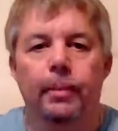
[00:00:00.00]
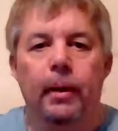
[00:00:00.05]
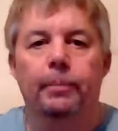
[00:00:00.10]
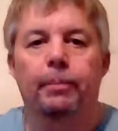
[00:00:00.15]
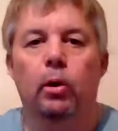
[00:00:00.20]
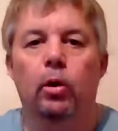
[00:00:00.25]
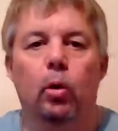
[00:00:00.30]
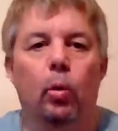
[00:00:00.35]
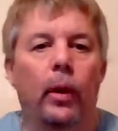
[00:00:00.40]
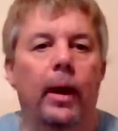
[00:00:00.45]
I
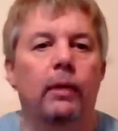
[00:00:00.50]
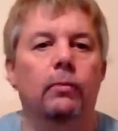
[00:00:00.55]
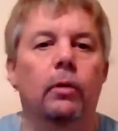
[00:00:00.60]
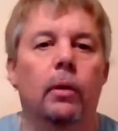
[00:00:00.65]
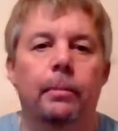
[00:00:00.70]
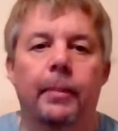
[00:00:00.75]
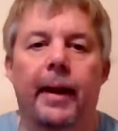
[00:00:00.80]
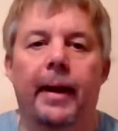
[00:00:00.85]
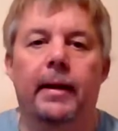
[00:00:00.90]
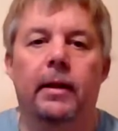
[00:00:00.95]
pull away,
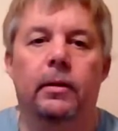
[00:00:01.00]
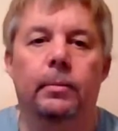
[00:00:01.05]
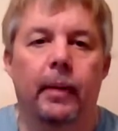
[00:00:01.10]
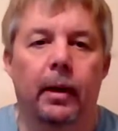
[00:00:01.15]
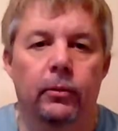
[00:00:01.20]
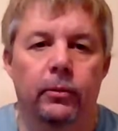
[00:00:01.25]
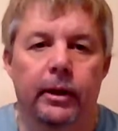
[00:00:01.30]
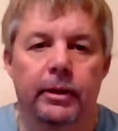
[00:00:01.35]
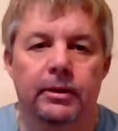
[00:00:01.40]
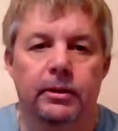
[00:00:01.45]
run back into
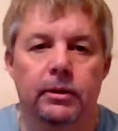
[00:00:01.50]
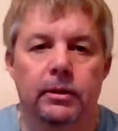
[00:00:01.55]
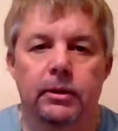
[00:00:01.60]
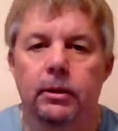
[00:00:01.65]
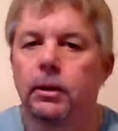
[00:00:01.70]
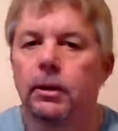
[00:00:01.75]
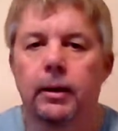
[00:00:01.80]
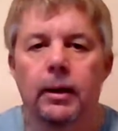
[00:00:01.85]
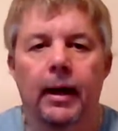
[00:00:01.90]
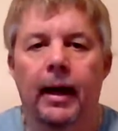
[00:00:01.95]
my
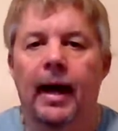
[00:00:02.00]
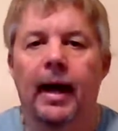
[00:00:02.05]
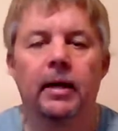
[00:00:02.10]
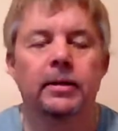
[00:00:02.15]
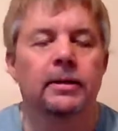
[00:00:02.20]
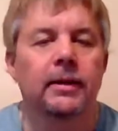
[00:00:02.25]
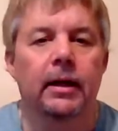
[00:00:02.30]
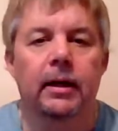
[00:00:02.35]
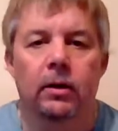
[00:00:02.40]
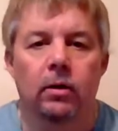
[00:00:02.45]
residence.
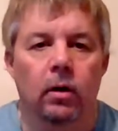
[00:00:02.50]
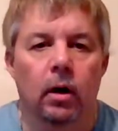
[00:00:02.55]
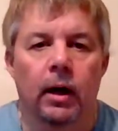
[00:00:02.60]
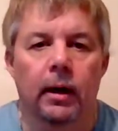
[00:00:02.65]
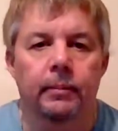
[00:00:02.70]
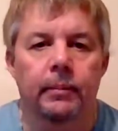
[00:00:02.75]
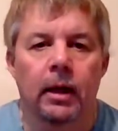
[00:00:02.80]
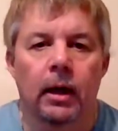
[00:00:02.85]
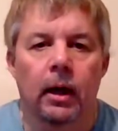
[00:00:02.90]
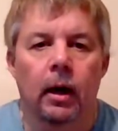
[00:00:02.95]
How's that a
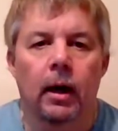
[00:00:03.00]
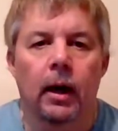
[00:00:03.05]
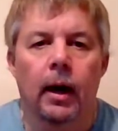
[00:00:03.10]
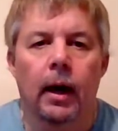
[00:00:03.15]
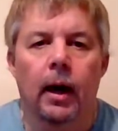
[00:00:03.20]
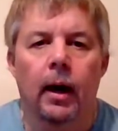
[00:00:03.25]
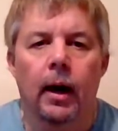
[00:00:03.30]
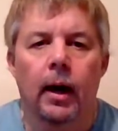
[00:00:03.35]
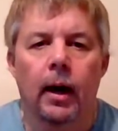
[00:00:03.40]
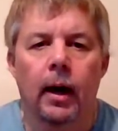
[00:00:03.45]
crime?
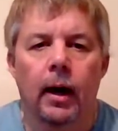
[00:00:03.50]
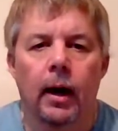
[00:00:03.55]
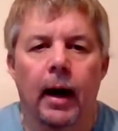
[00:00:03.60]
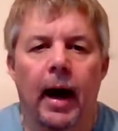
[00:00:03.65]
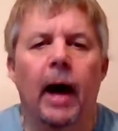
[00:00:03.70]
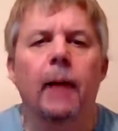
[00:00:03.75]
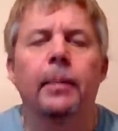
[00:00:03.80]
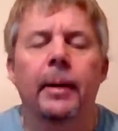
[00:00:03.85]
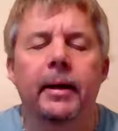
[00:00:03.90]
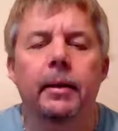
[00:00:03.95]

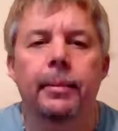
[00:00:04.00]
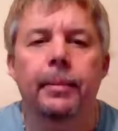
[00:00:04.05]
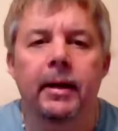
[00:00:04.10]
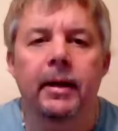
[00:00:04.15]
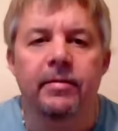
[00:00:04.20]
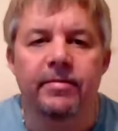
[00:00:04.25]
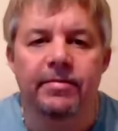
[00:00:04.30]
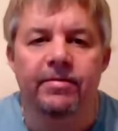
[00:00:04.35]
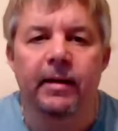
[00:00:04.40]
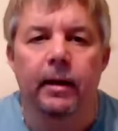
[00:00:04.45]
How am I committing
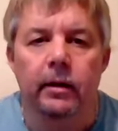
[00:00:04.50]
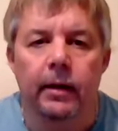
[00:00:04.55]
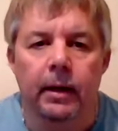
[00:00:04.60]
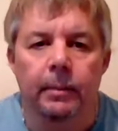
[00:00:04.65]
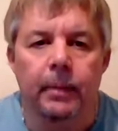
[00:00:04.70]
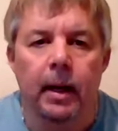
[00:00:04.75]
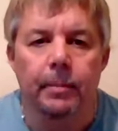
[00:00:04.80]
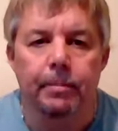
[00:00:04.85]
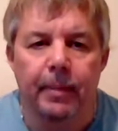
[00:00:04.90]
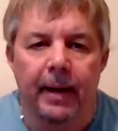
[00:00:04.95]
a felony on
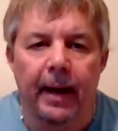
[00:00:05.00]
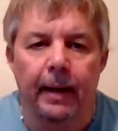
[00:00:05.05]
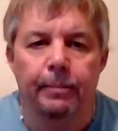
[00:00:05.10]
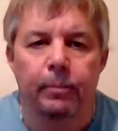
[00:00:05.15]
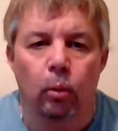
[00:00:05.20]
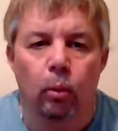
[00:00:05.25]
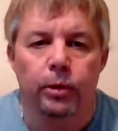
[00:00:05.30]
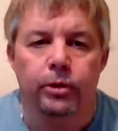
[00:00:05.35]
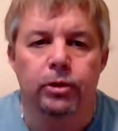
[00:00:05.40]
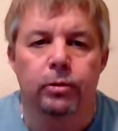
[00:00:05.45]
my back
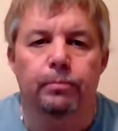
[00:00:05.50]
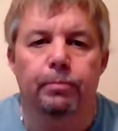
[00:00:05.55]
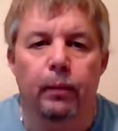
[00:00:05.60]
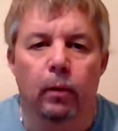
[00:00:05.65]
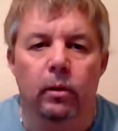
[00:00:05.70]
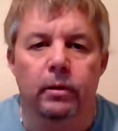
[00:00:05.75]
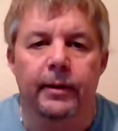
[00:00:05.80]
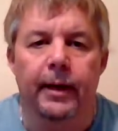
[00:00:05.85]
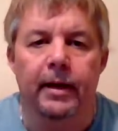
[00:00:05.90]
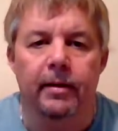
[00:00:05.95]
porch, you
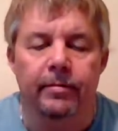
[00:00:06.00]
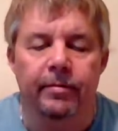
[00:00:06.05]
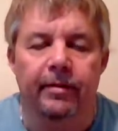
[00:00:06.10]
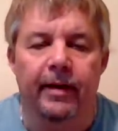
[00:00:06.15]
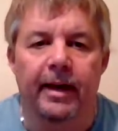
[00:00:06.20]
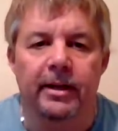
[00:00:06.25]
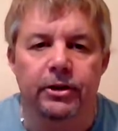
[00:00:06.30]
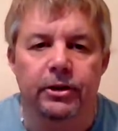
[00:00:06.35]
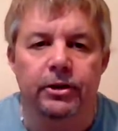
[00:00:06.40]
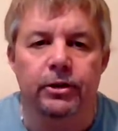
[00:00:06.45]
bald-headed
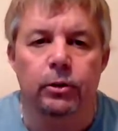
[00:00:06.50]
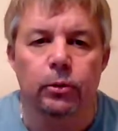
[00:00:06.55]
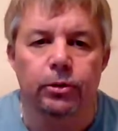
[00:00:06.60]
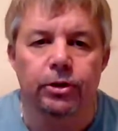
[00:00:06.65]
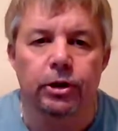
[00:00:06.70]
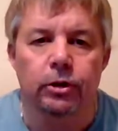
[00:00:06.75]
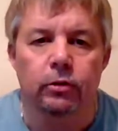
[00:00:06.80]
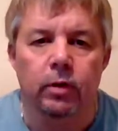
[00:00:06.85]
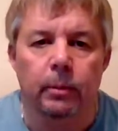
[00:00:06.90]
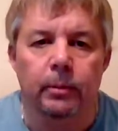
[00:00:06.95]
fascist dude
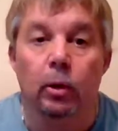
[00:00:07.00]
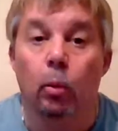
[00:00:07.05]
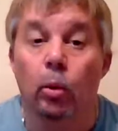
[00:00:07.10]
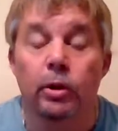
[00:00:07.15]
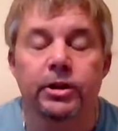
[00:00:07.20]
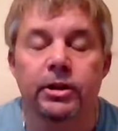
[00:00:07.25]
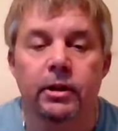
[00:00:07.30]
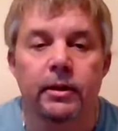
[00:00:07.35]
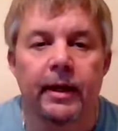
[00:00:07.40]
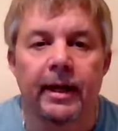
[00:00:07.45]
and criminal?
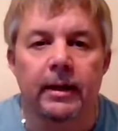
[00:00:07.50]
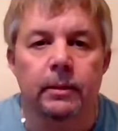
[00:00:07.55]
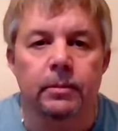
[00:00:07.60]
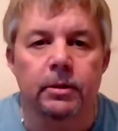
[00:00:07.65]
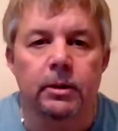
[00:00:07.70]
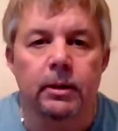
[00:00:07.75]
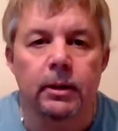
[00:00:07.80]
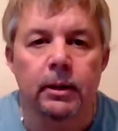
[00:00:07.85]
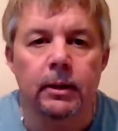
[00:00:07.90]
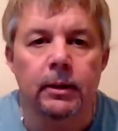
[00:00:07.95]
What's their
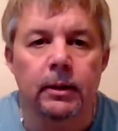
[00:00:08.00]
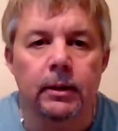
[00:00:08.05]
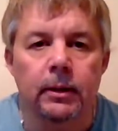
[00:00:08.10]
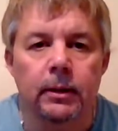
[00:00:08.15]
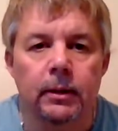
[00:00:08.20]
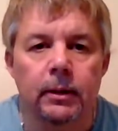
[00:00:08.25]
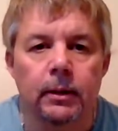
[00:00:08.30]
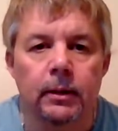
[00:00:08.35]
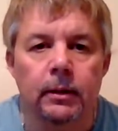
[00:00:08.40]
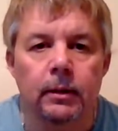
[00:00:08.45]
names?
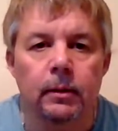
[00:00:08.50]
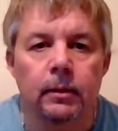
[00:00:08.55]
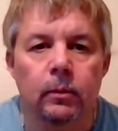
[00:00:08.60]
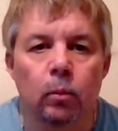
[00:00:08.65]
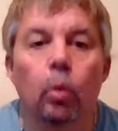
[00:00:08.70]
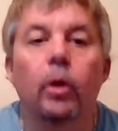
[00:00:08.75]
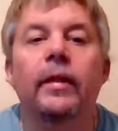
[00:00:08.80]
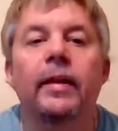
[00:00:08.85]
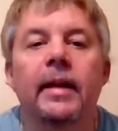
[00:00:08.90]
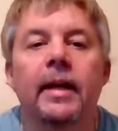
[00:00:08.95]

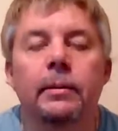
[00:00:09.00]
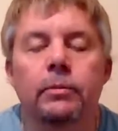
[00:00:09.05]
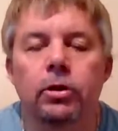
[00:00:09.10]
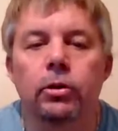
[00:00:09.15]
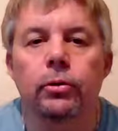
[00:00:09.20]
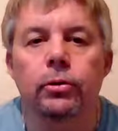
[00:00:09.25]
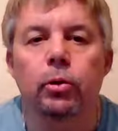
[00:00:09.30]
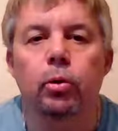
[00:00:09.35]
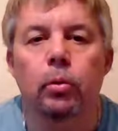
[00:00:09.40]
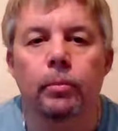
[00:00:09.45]
What are the names of
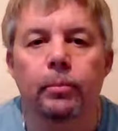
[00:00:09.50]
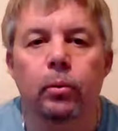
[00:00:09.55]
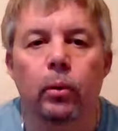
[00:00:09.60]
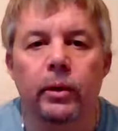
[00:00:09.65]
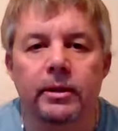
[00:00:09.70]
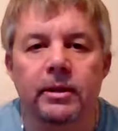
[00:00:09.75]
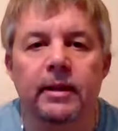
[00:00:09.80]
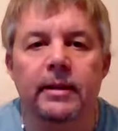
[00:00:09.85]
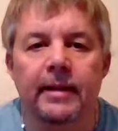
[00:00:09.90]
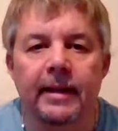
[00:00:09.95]
your 2
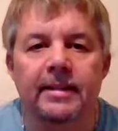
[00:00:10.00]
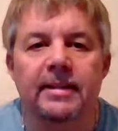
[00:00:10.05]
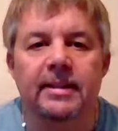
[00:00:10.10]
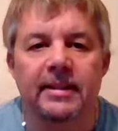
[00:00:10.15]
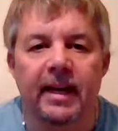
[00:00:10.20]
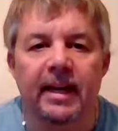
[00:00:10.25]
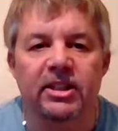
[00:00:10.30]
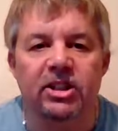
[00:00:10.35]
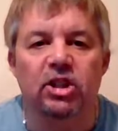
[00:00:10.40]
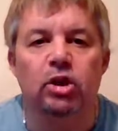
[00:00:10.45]
employees that
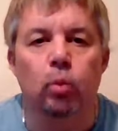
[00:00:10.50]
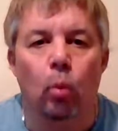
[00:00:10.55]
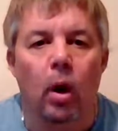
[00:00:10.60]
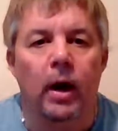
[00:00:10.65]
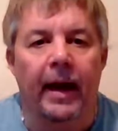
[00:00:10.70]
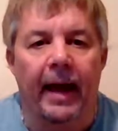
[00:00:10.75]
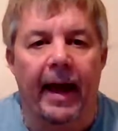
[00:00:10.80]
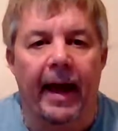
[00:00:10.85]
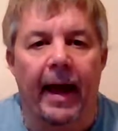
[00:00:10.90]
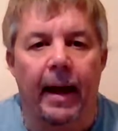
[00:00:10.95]
said I
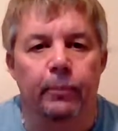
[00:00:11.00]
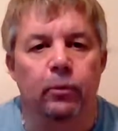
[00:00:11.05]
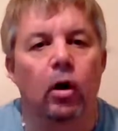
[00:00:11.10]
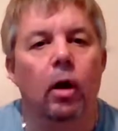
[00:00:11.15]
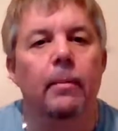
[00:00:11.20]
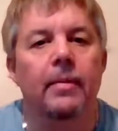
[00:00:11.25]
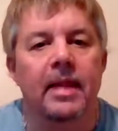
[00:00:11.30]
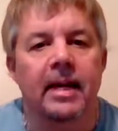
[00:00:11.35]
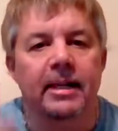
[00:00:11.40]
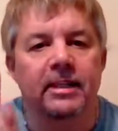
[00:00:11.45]
swung a hammer
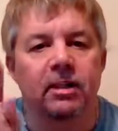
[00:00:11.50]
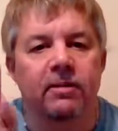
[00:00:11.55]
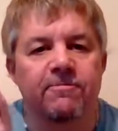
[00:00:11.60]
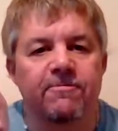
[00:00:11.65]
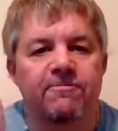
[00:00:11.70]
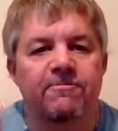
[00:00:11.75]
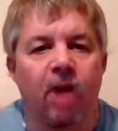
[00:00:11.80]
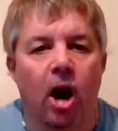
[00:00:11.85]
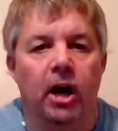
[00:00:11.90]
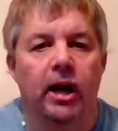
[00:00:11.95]
on them? That's a
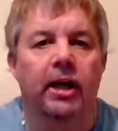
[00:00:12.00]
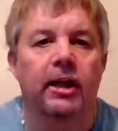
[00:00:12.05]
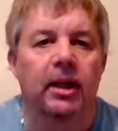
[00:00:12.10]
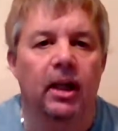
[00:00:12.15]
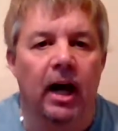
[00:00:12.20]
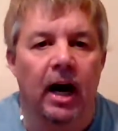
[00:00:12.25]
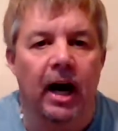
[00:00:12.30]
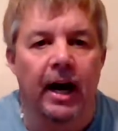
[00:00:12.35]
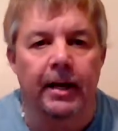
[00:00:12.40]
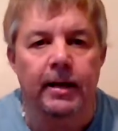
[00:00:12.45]
fucking
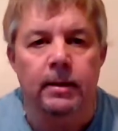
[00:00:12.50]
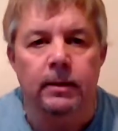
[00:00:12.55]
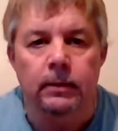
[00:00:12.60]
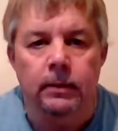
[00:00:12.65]
lie.